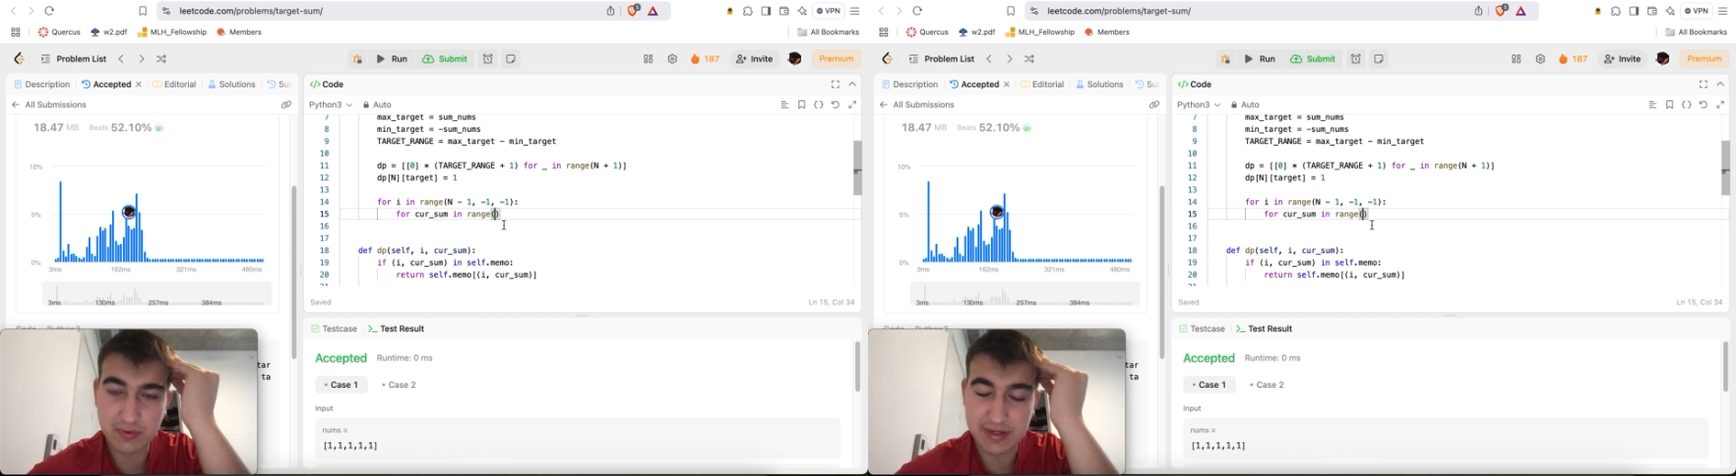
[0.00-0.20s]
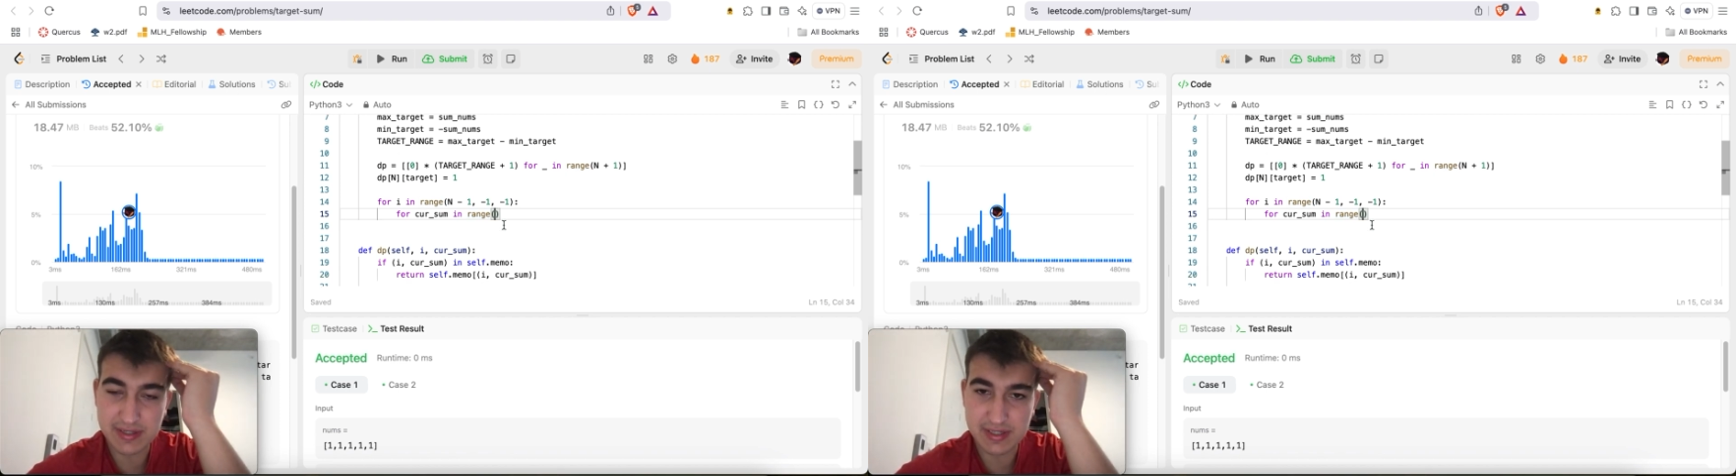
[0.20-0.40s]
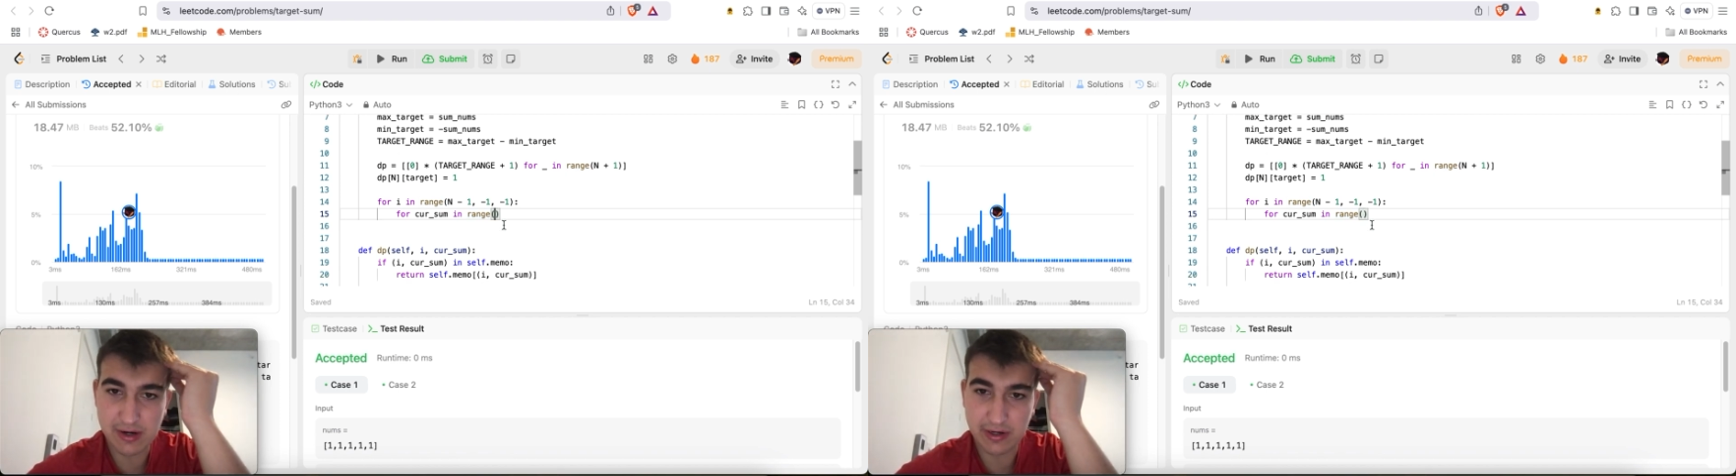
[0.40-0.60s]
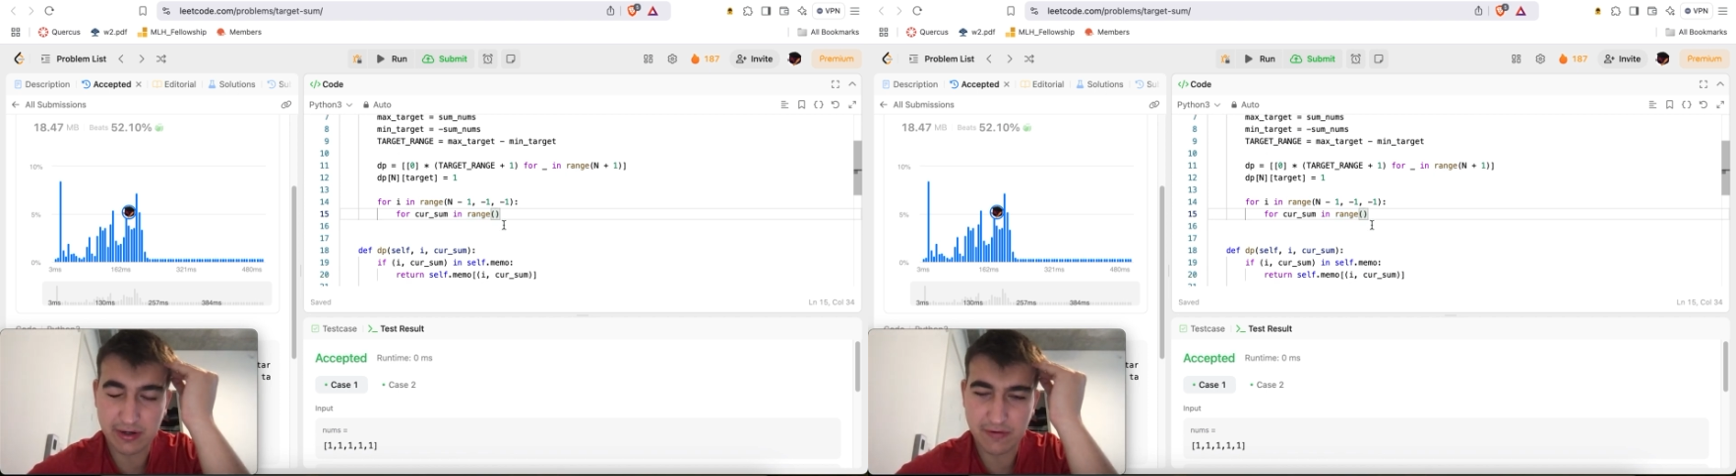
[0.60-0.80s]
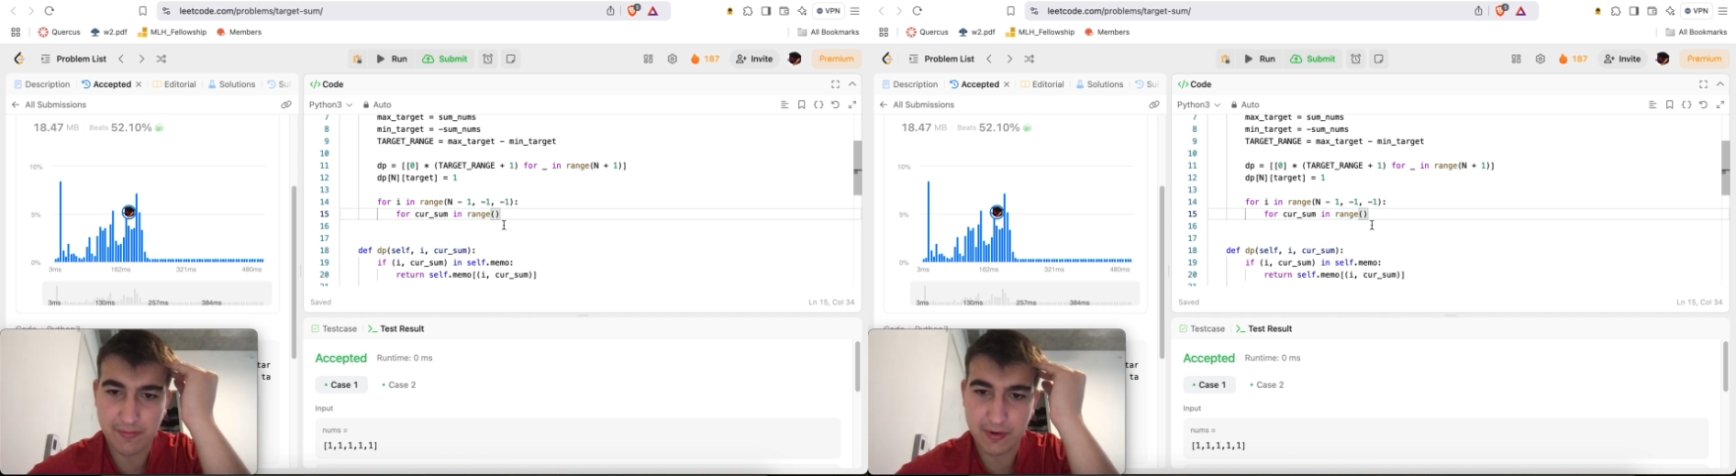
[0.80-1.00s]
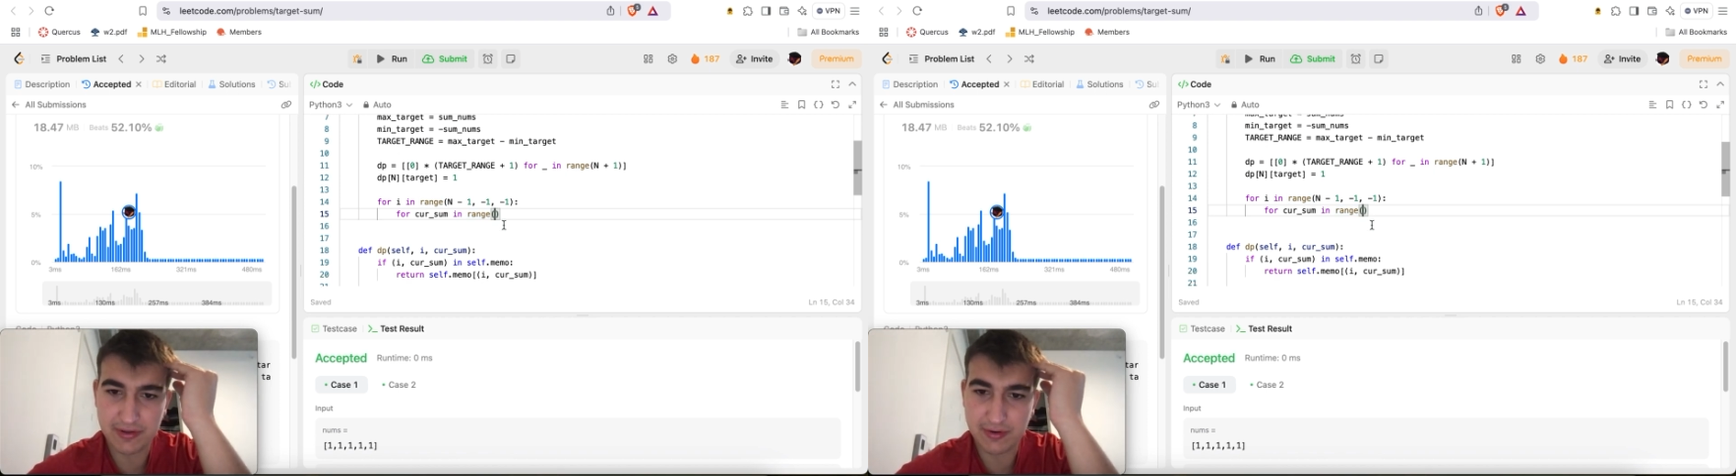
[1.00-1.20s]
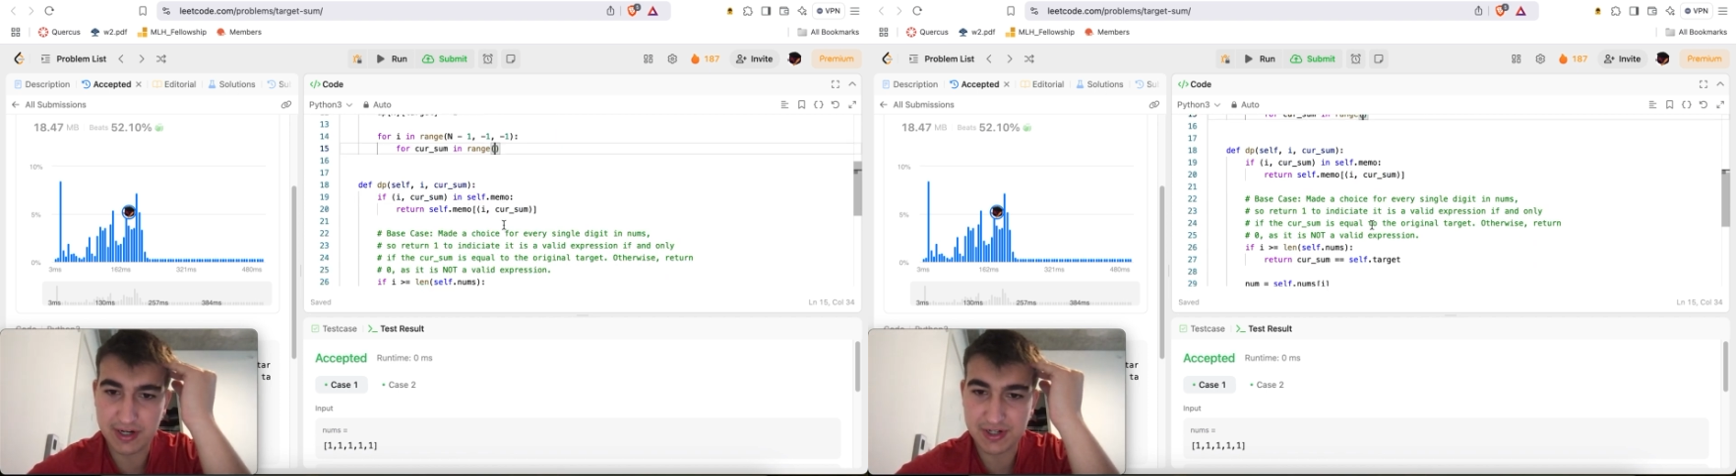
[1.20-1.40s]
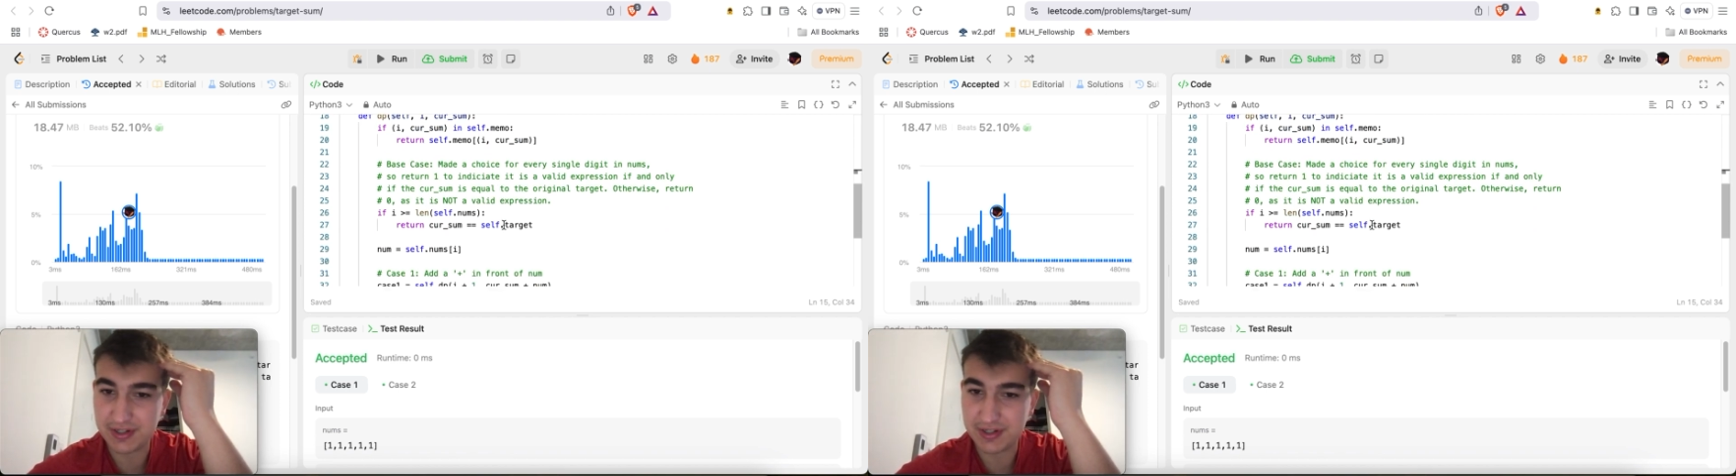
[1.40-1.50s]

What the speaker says: necessarily go from one direction